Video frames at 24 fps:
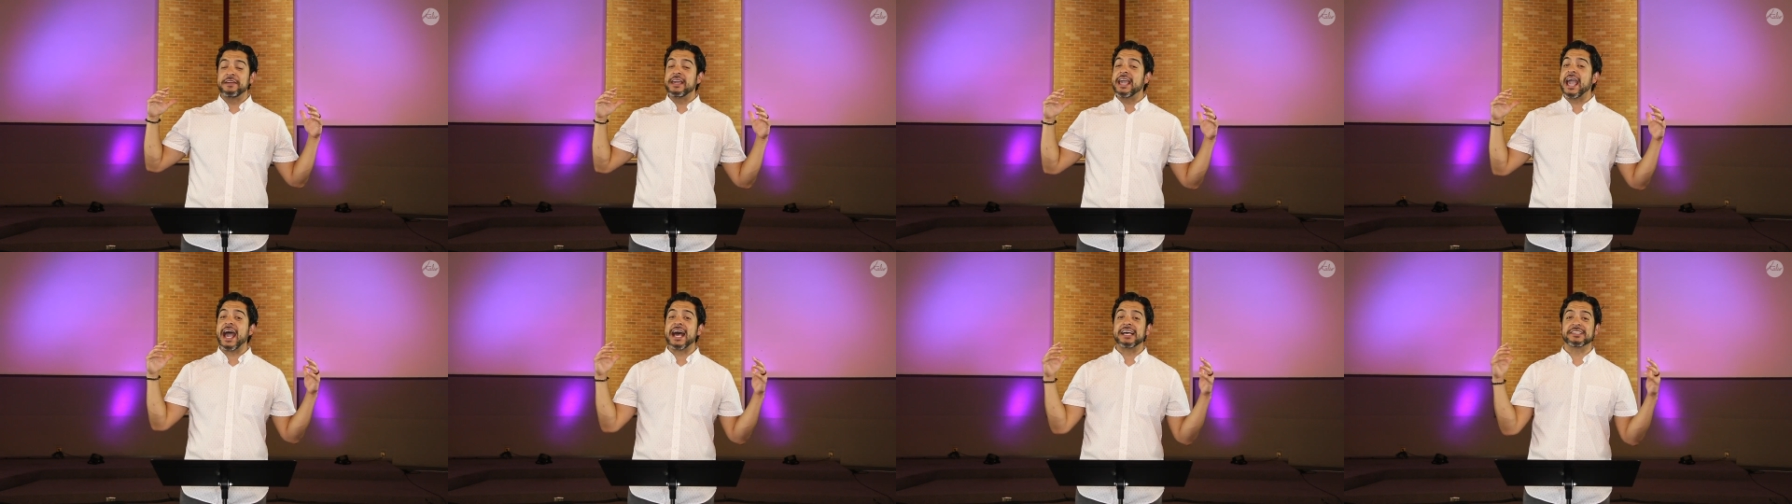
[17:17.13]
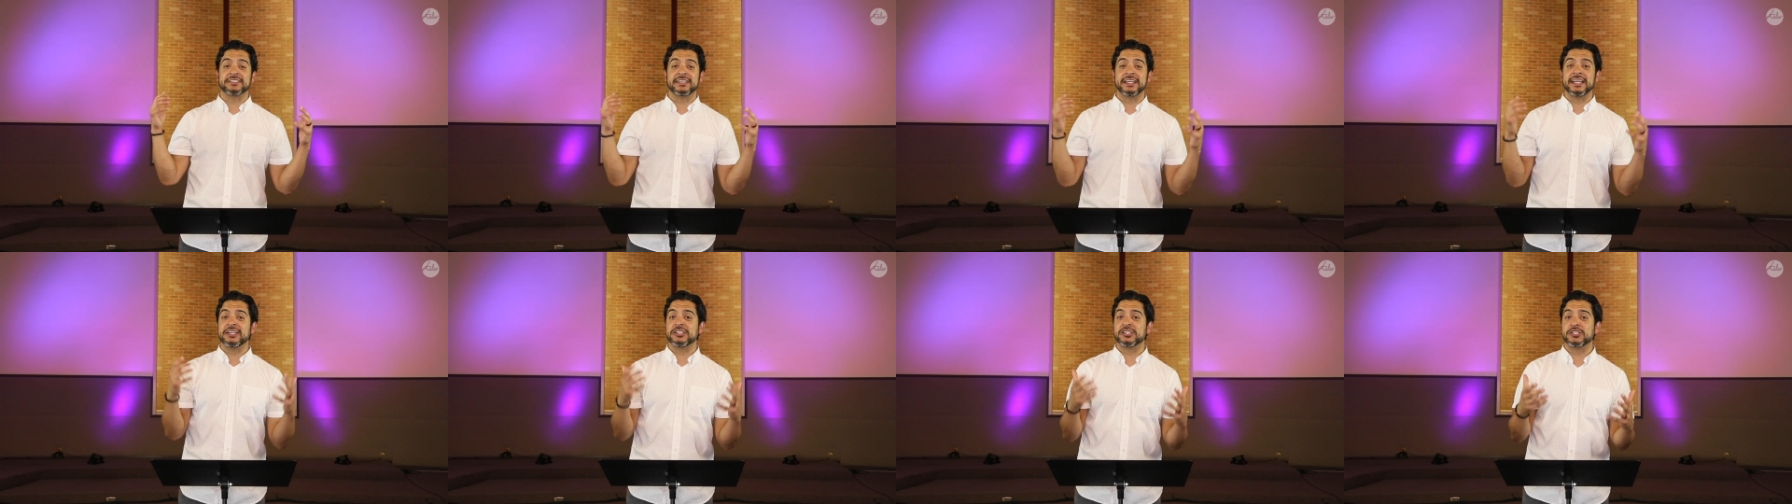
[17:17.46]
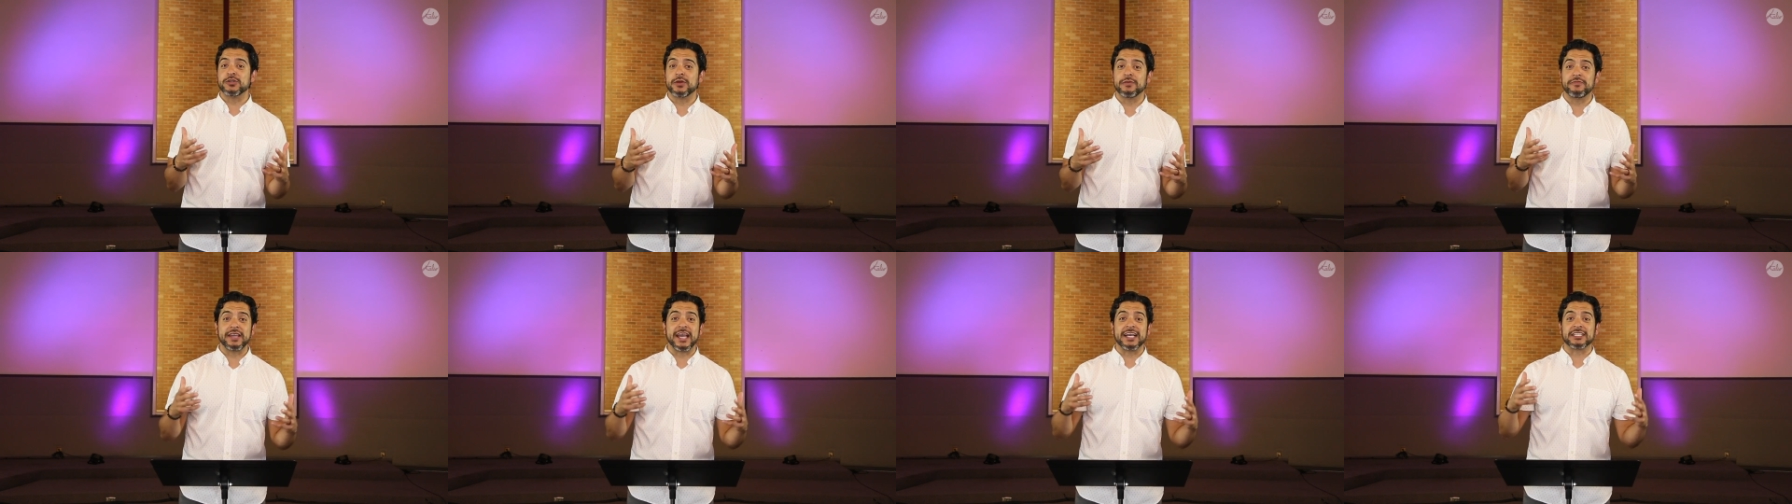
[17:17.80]
he has an
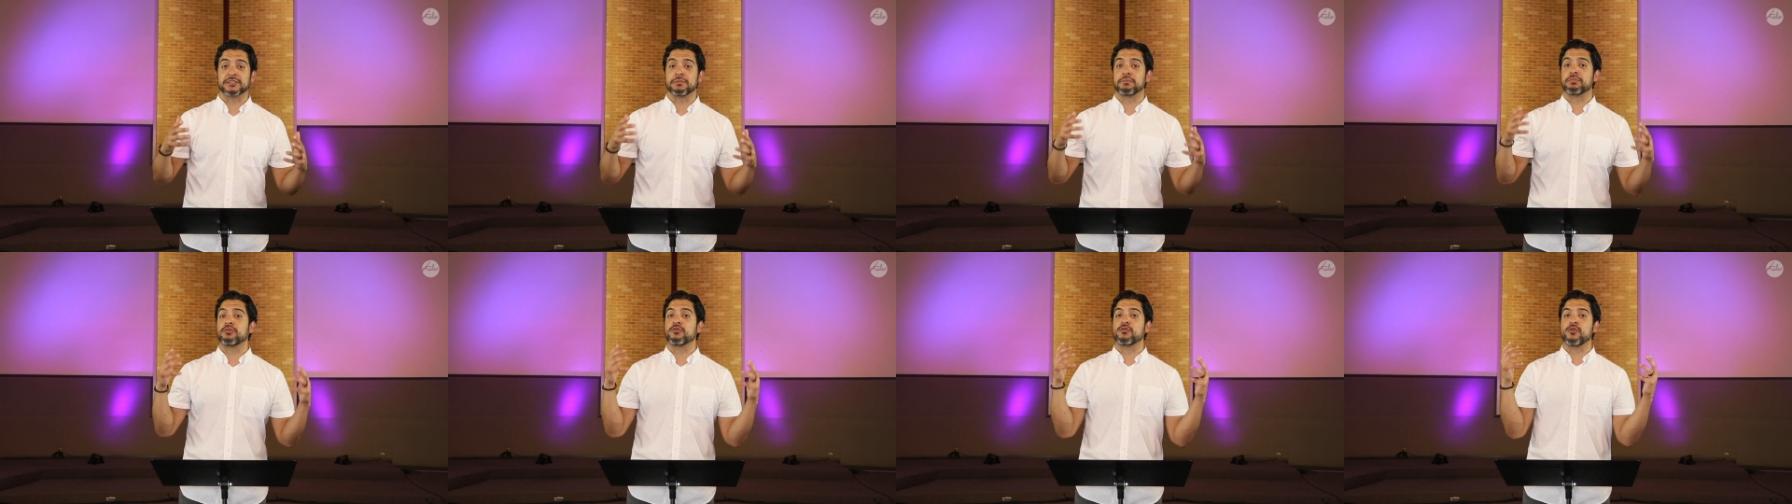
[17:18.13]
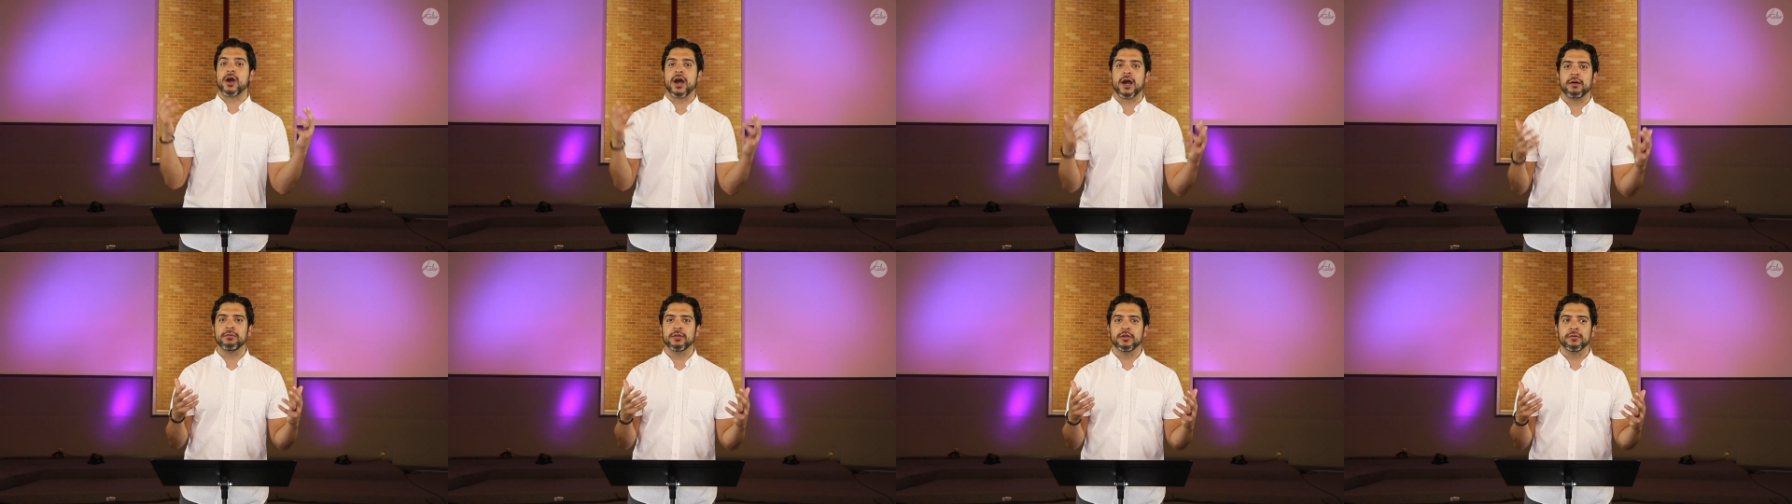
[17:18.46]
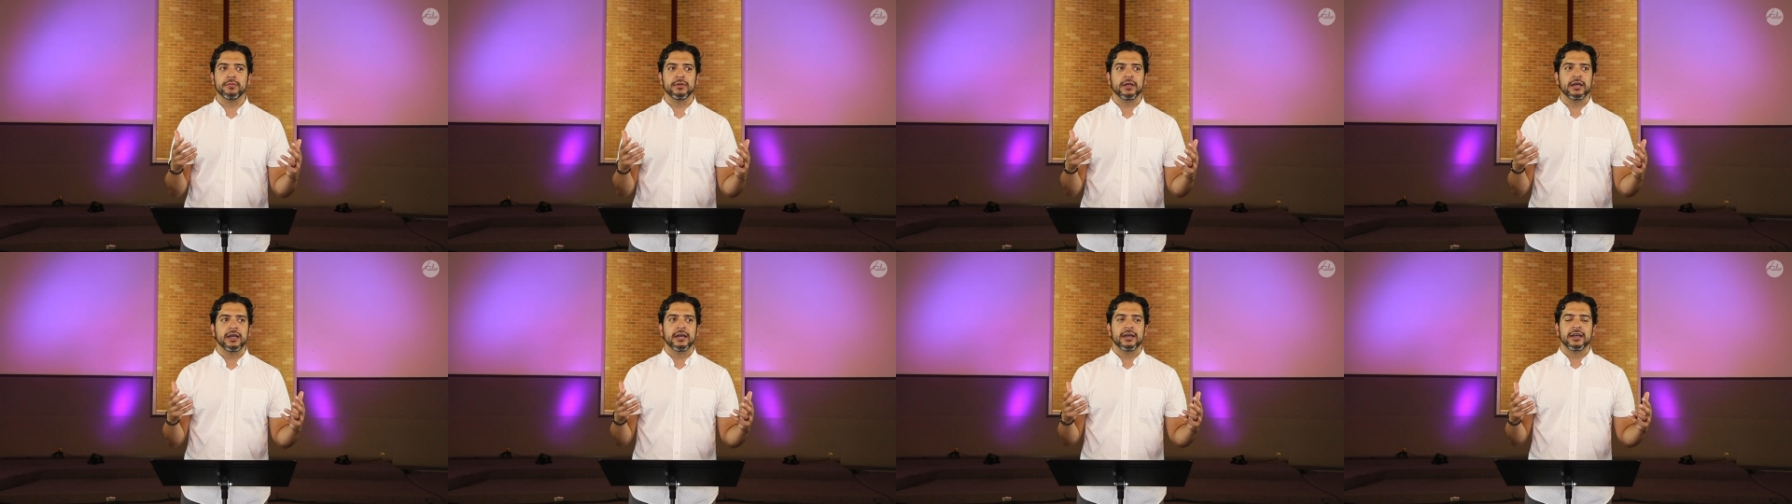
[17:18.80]
issue, if he has a
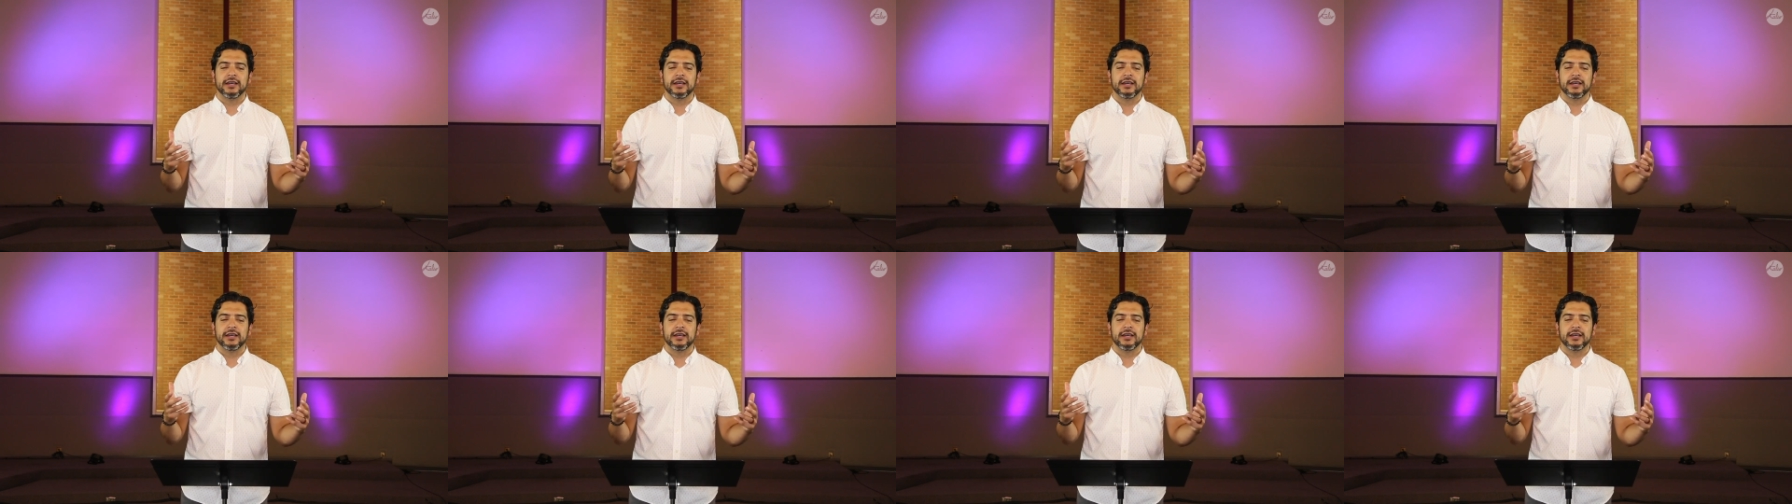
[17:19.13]
problem,